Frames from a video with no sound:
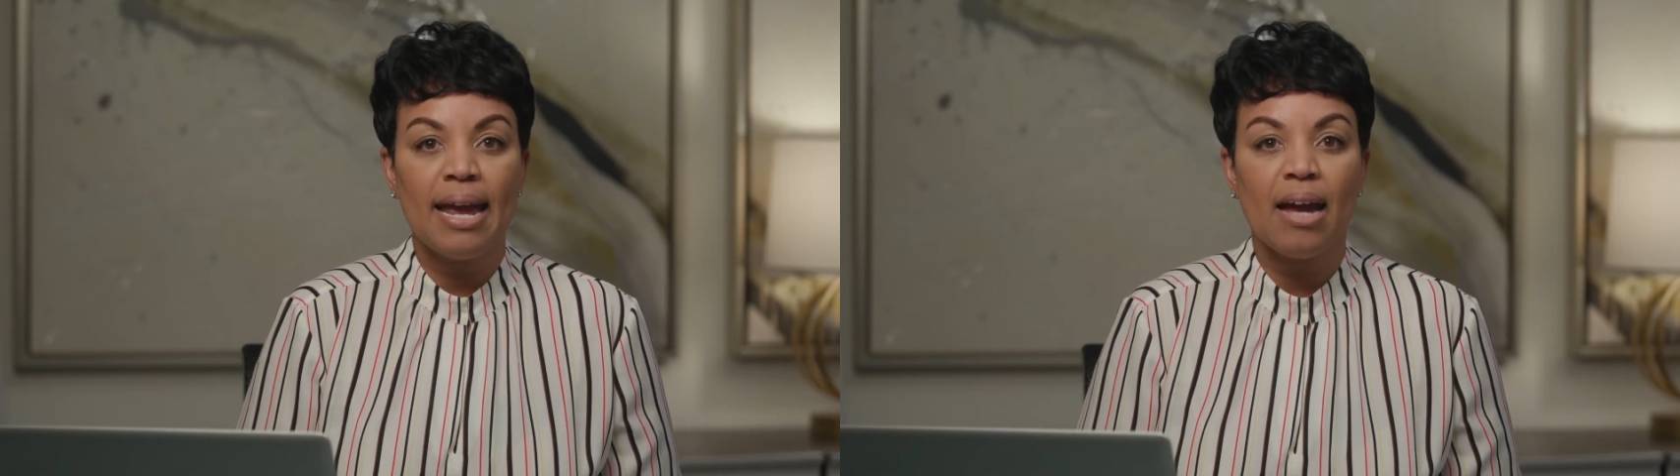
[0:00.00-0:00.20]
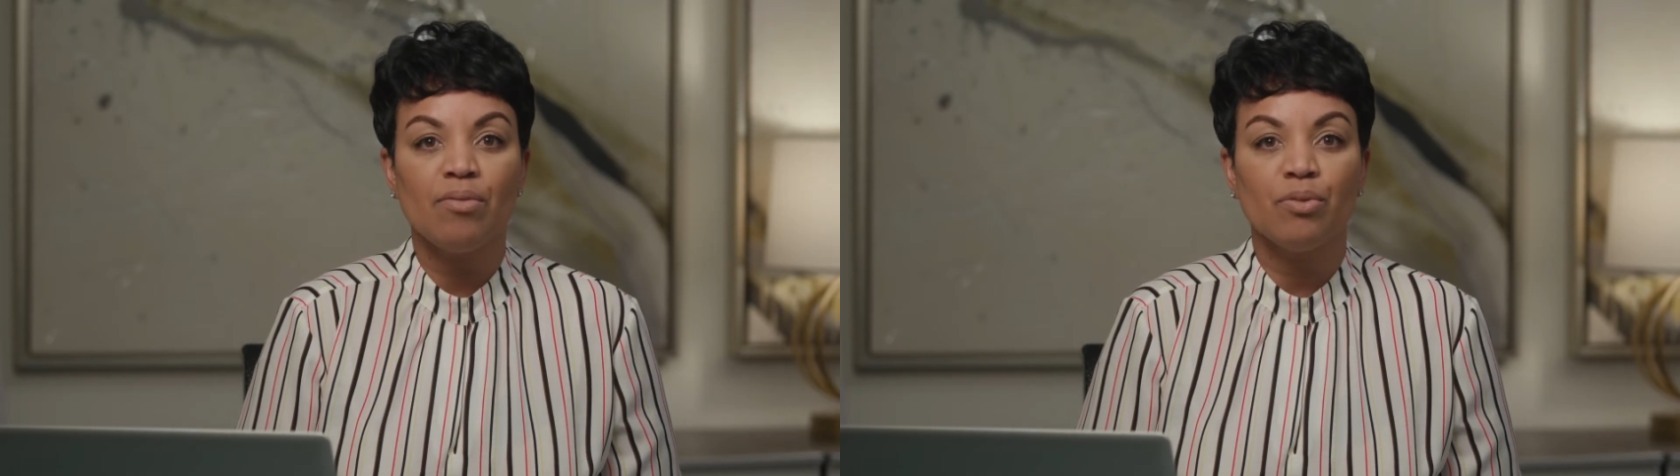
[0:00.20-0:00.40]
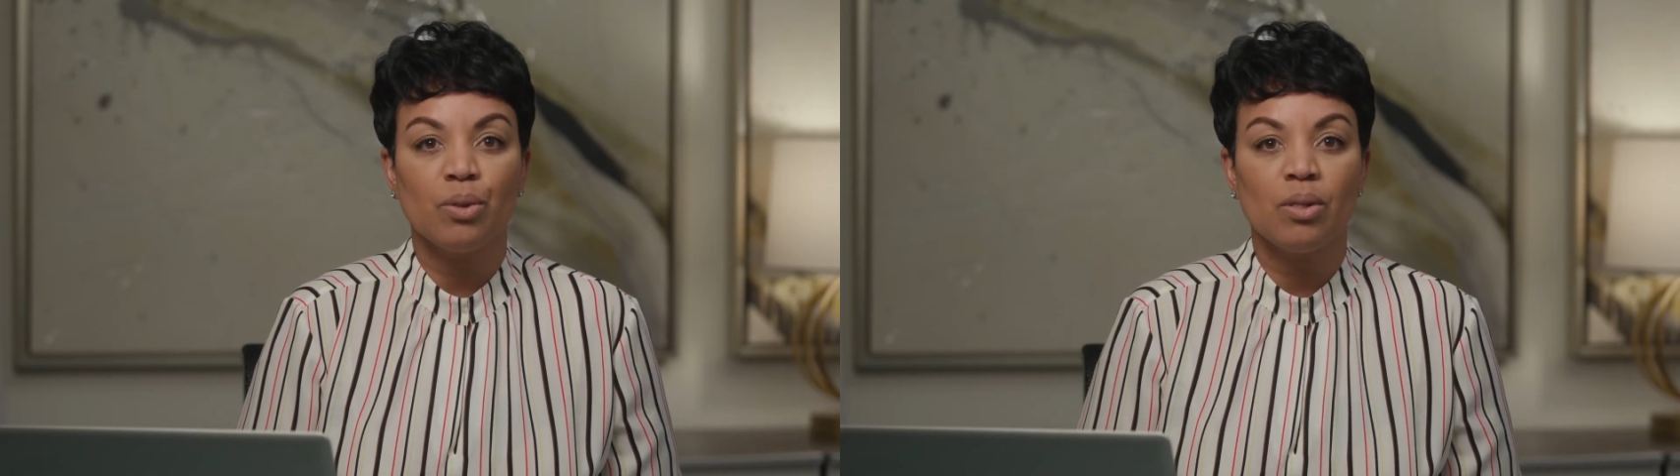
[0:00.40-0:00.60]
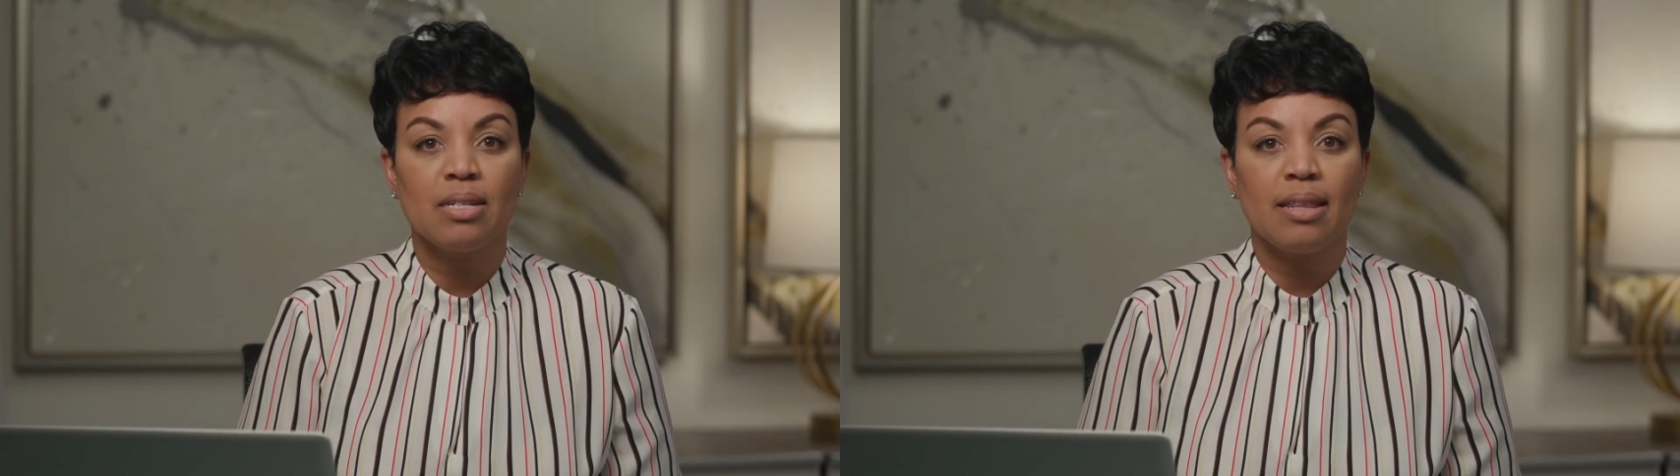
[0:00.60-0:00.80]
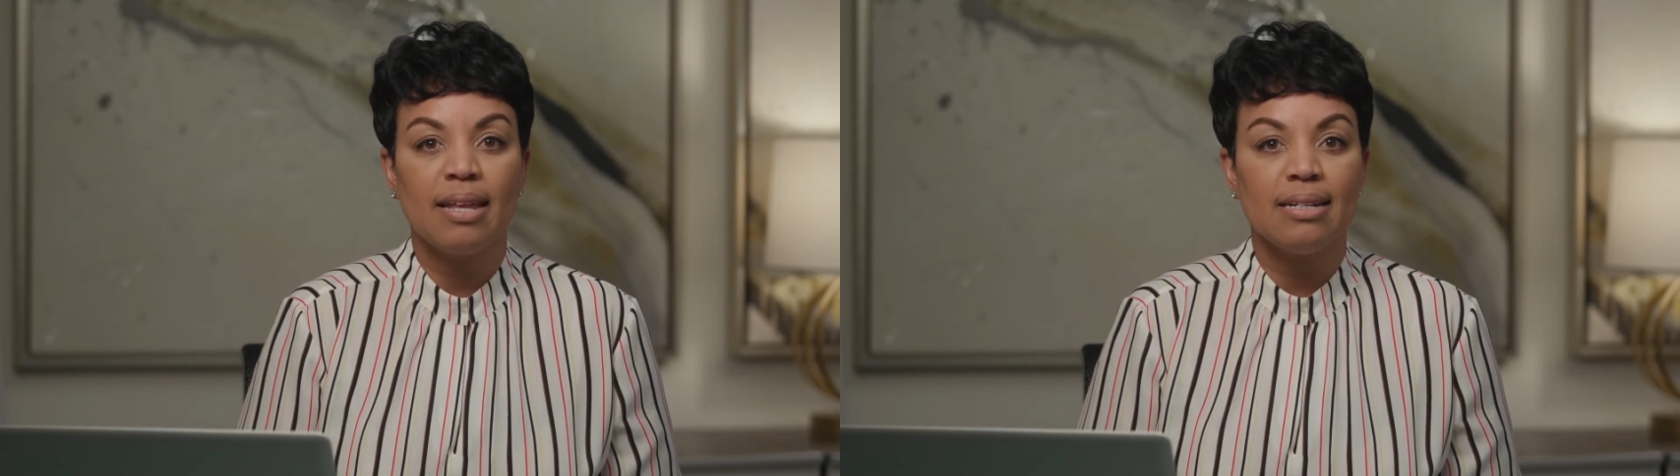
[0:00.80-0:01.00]
have
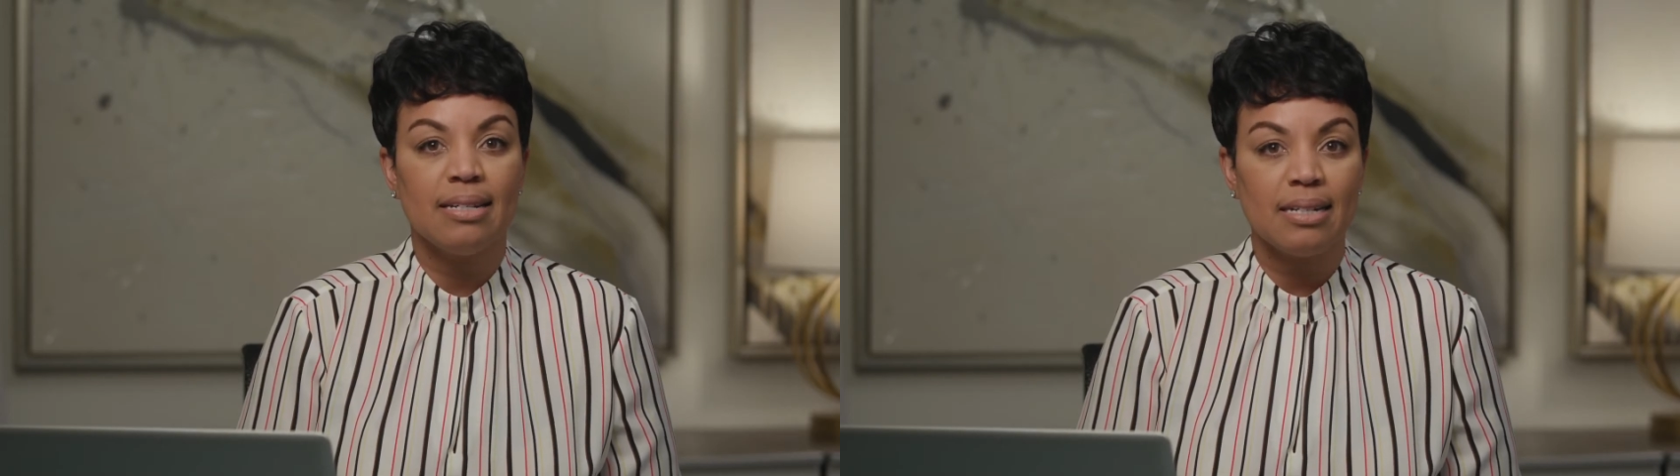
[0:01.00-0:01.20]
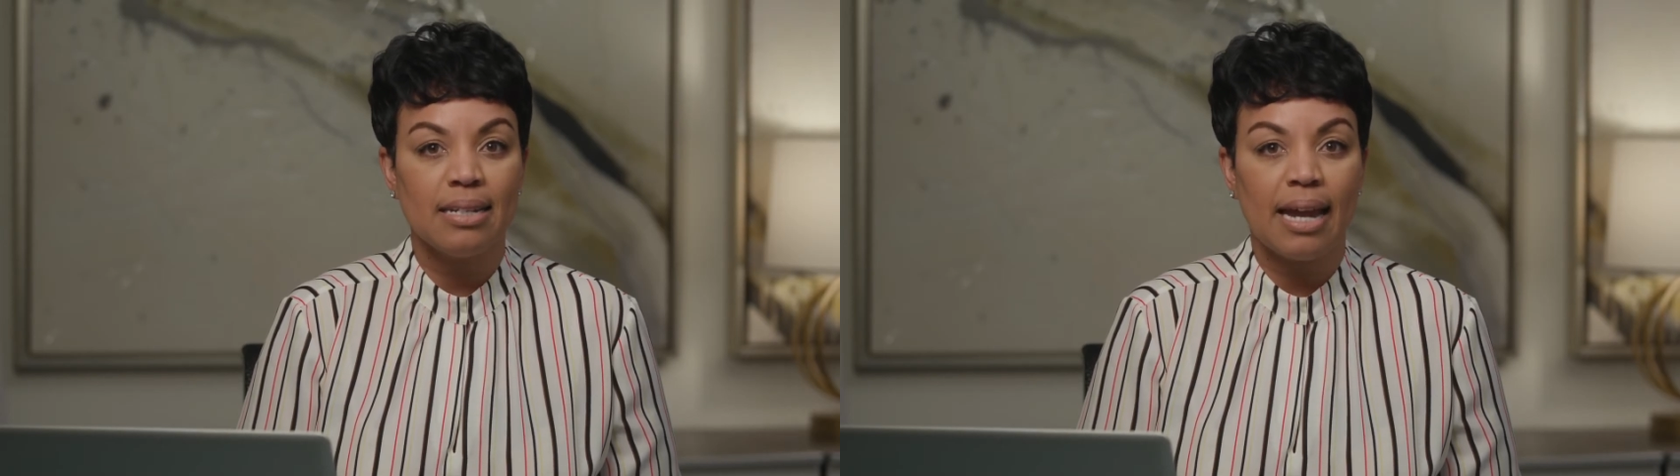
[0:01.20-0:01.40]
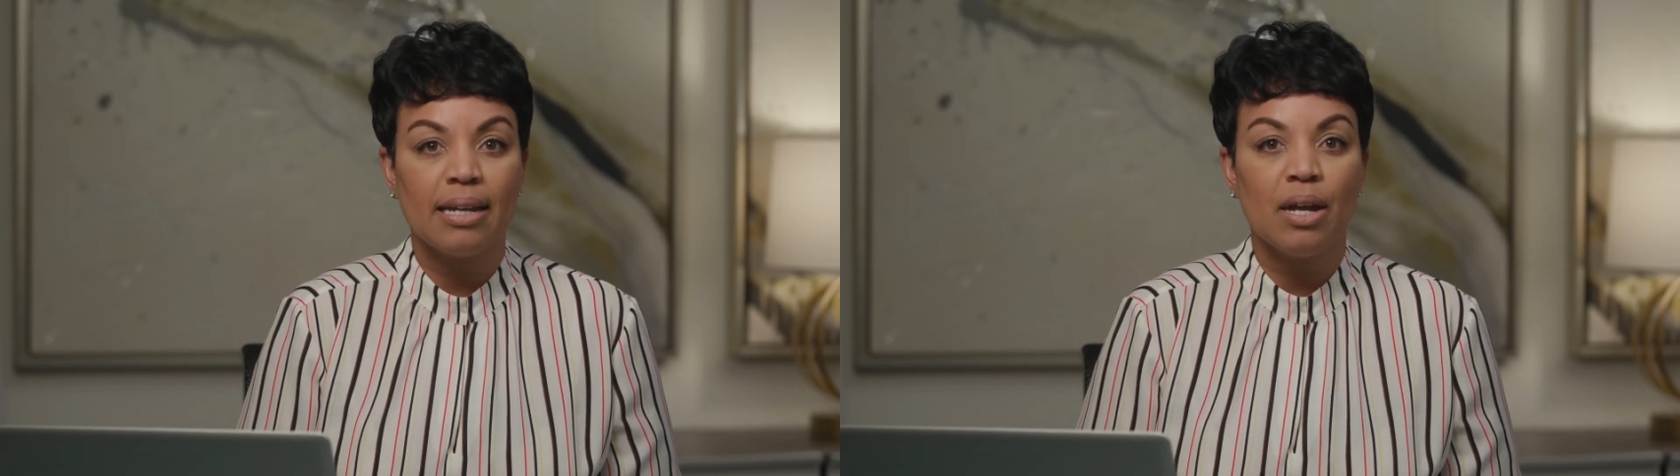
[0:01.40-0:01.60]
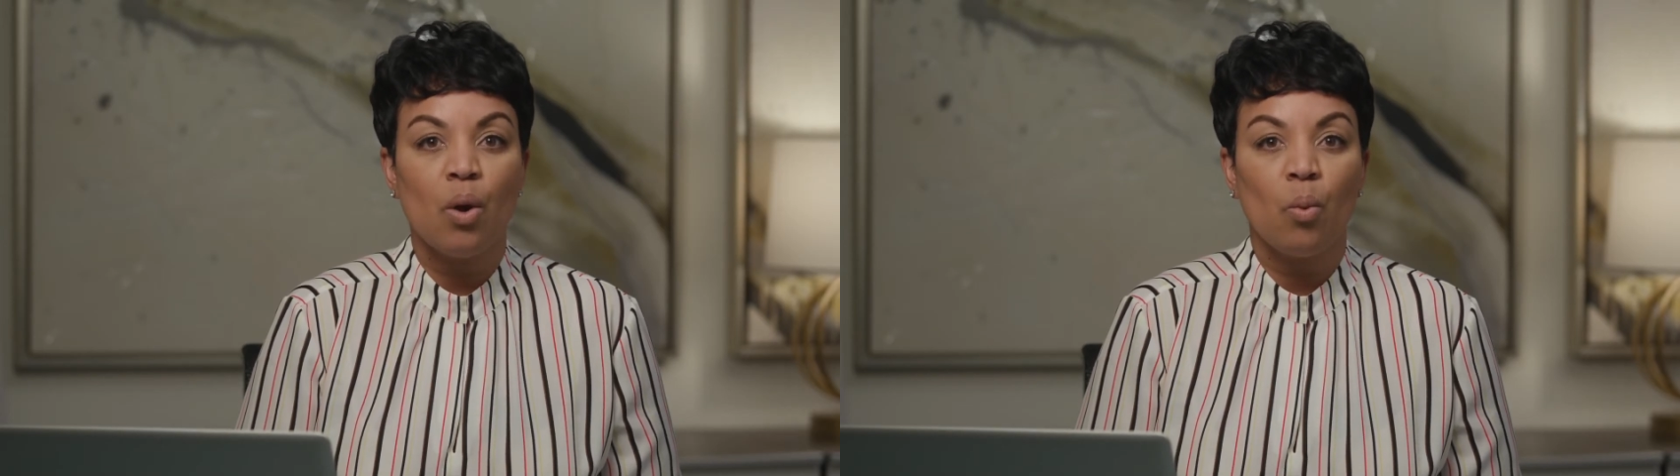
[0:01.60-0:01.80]
rules that dictate